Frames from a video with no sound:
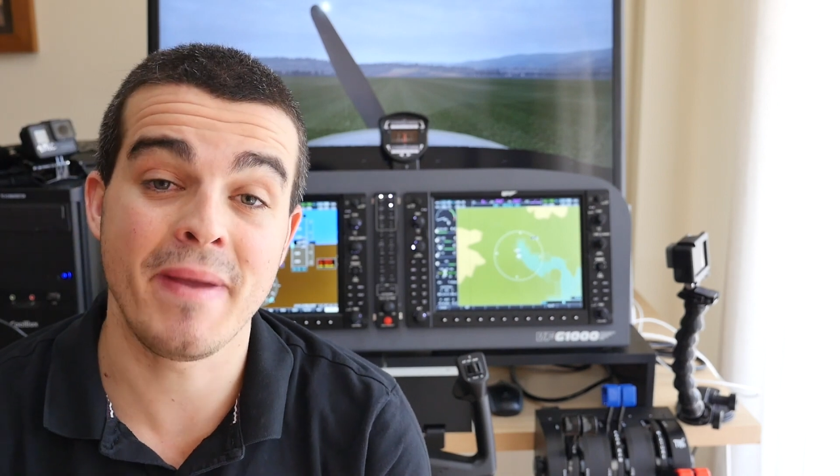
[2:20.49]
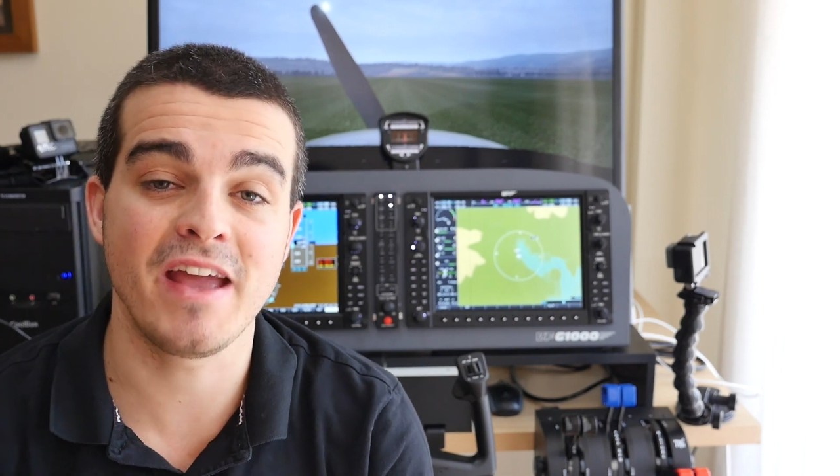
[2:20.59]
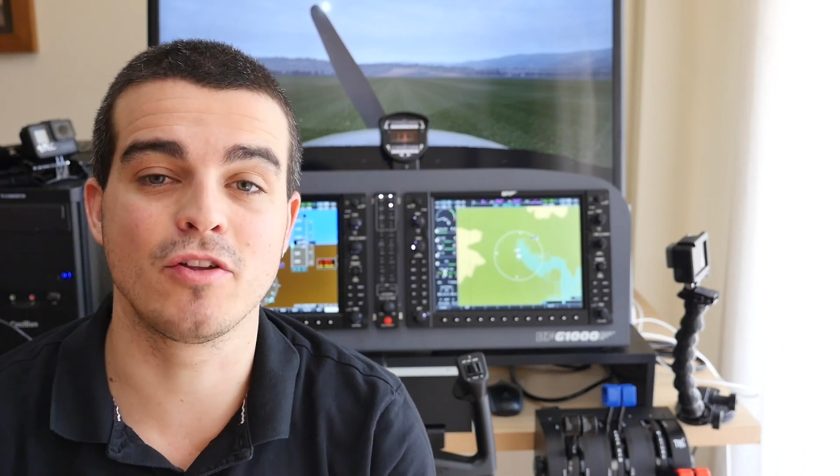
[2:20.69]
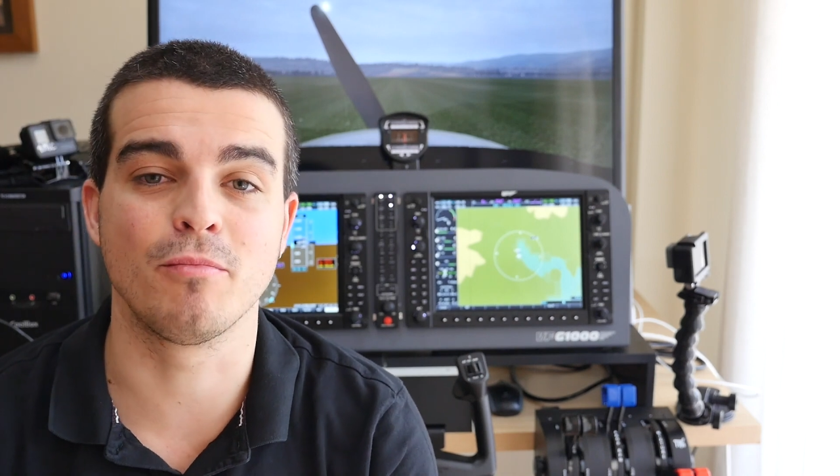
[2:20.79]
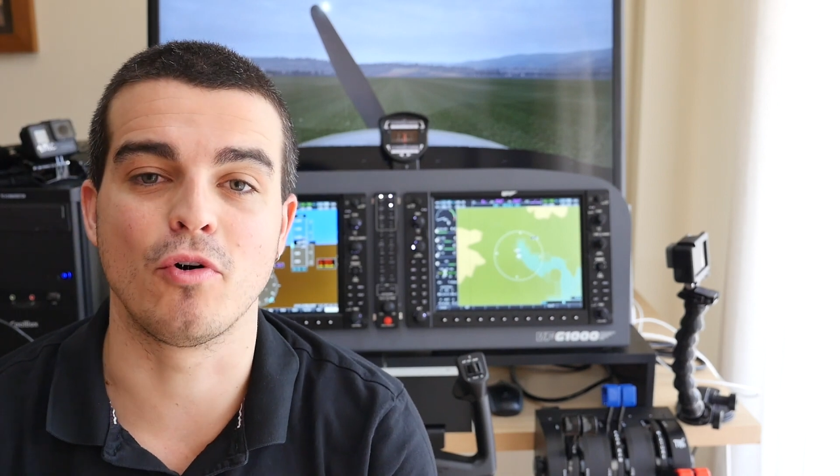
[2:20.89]

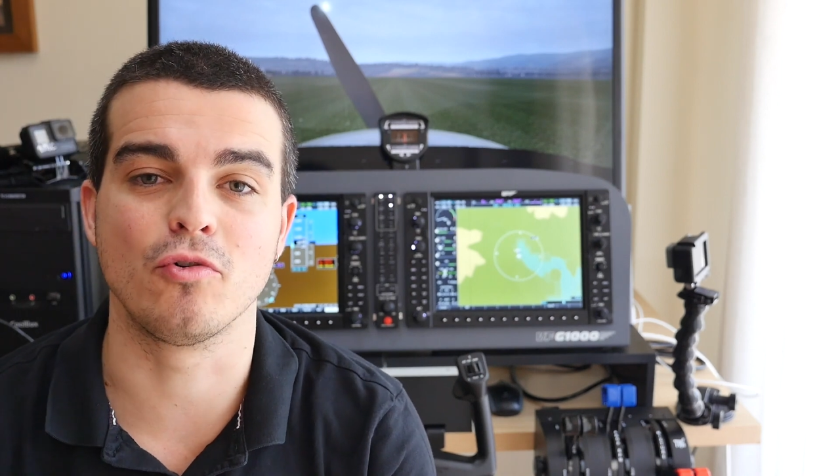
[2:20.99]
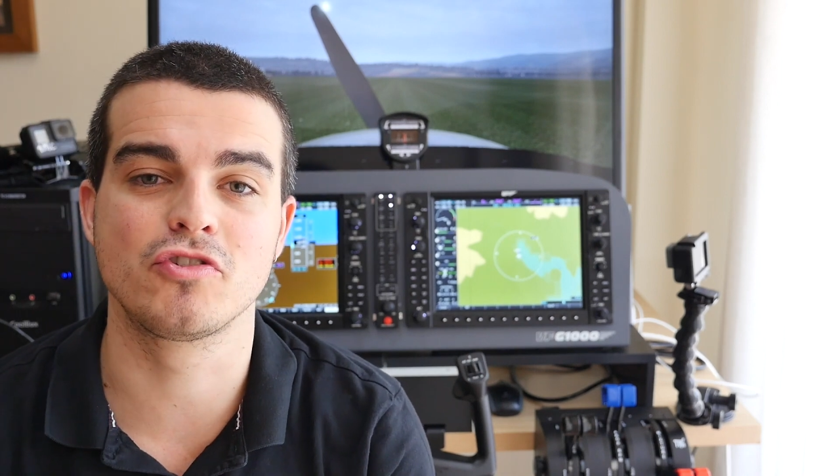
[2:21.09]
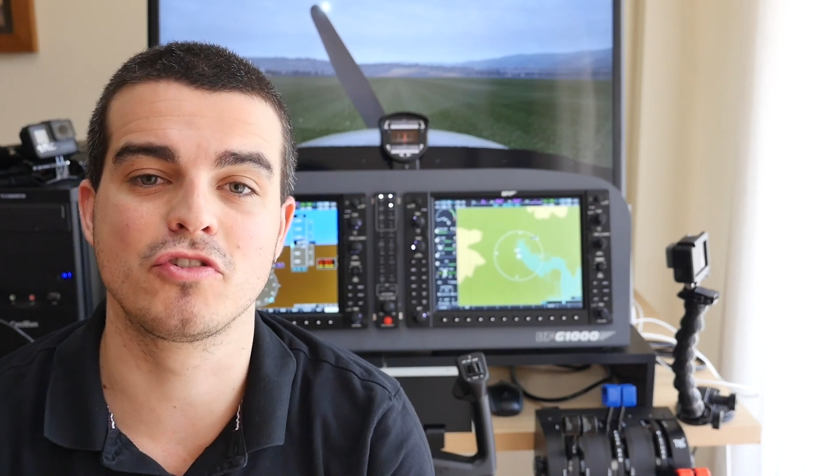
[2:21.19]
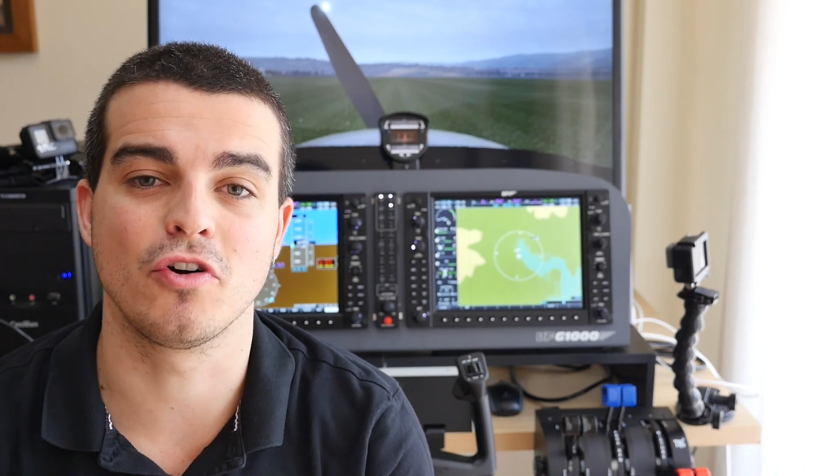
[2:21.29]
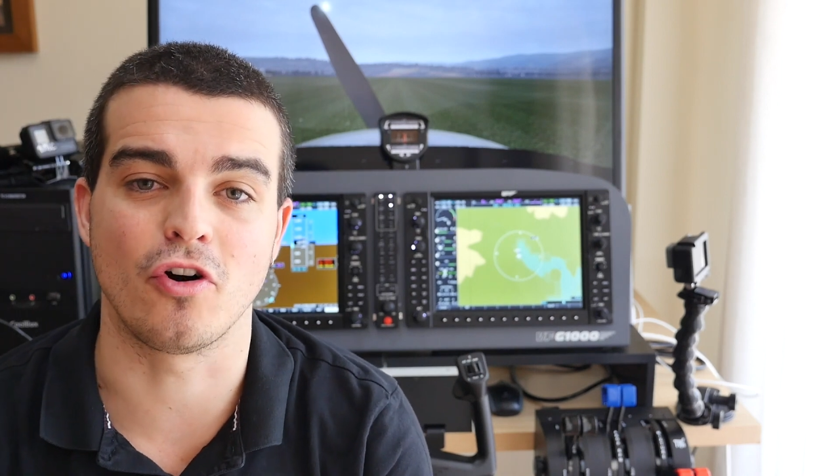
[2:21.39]
make the
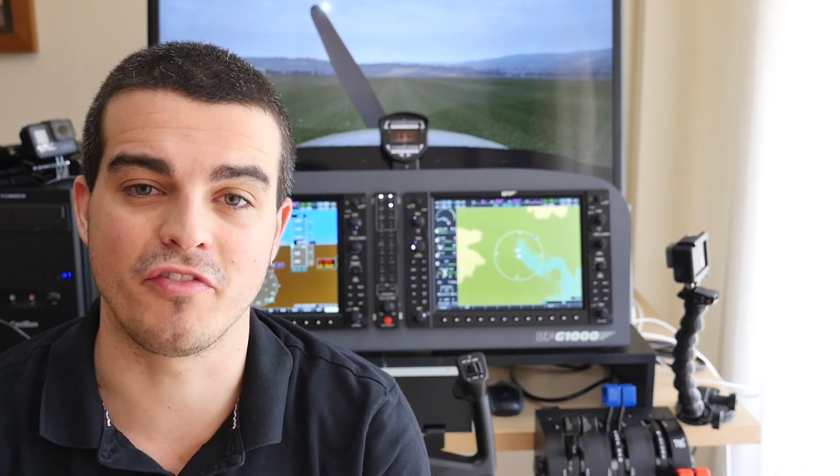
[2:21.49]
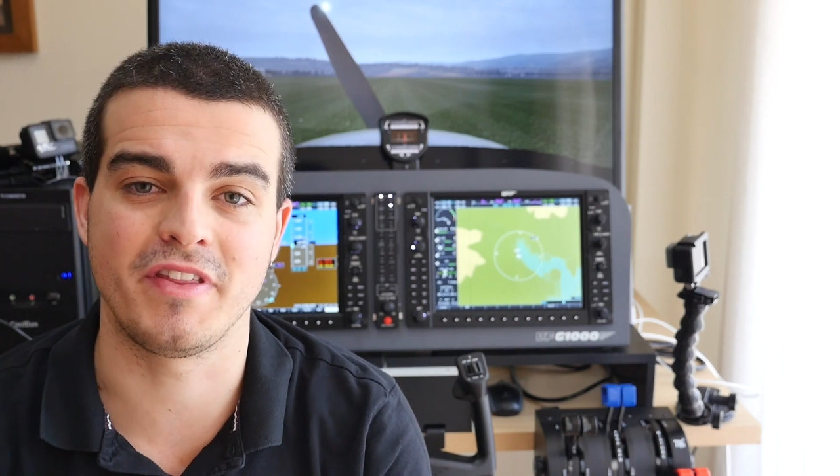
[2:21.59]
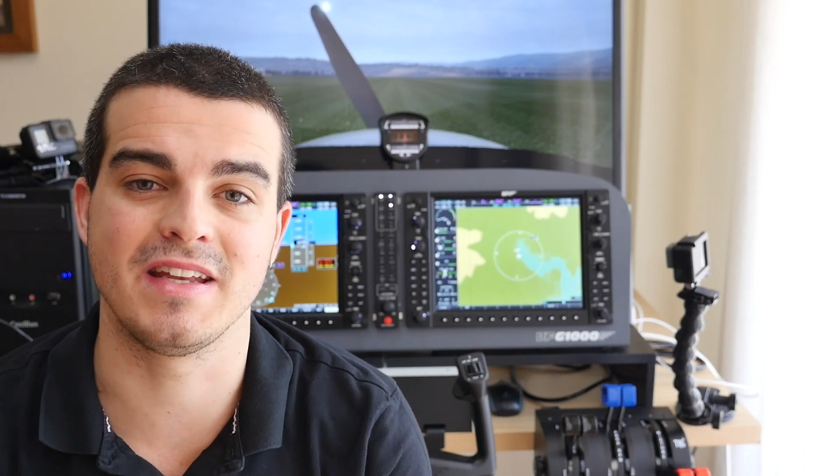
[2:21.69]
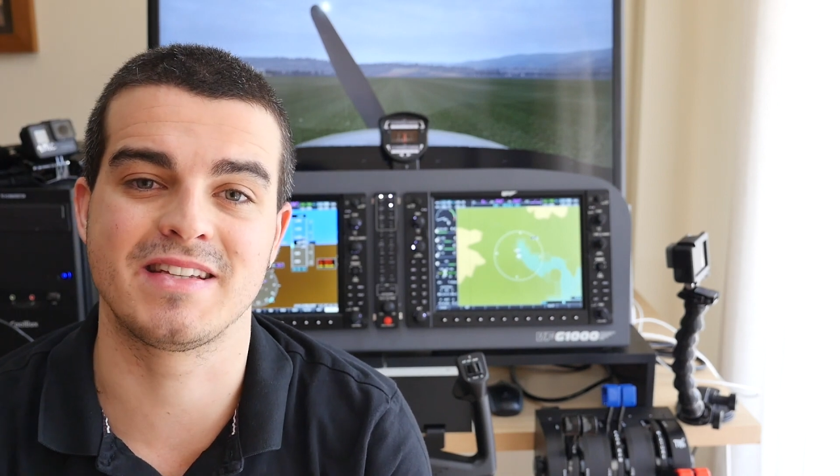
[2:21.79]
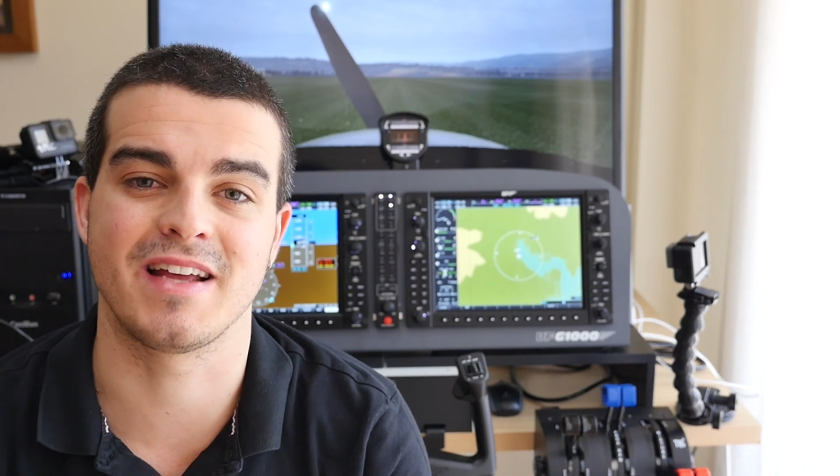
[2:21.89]
most of
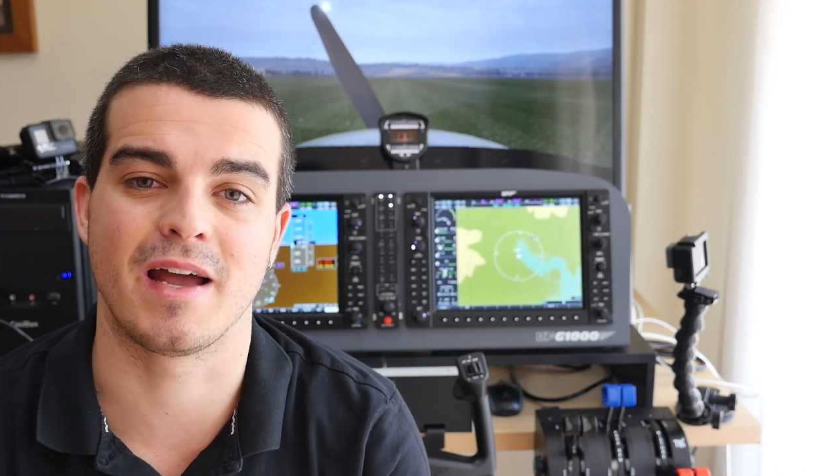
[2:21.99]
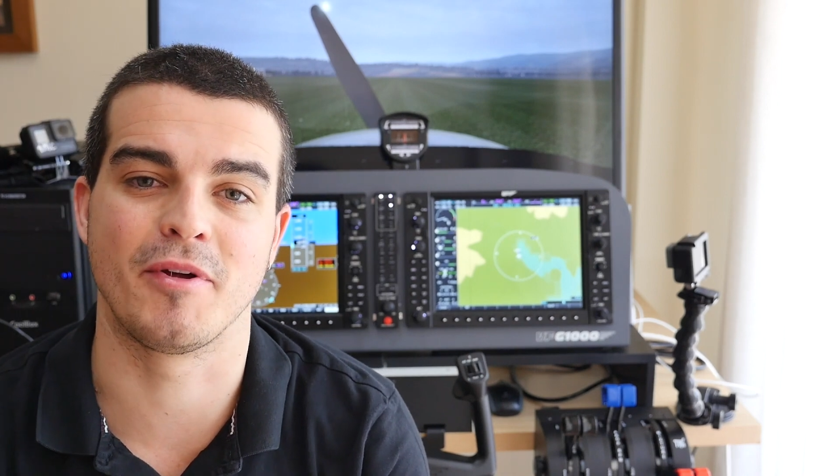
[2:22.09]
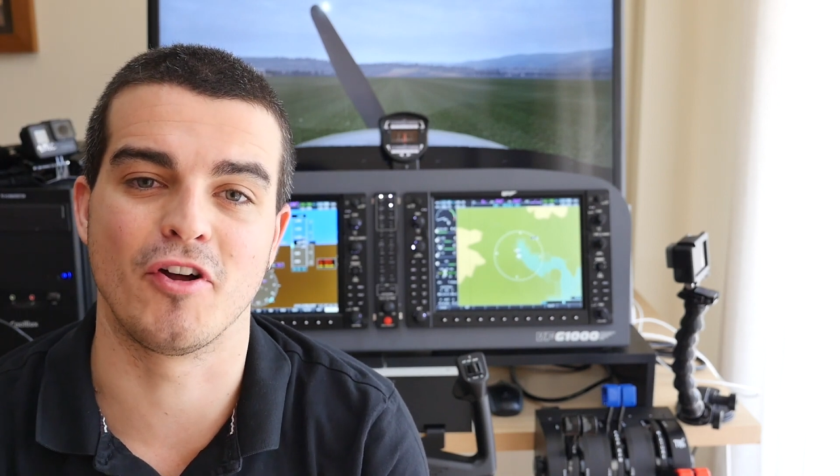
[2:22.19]
this time at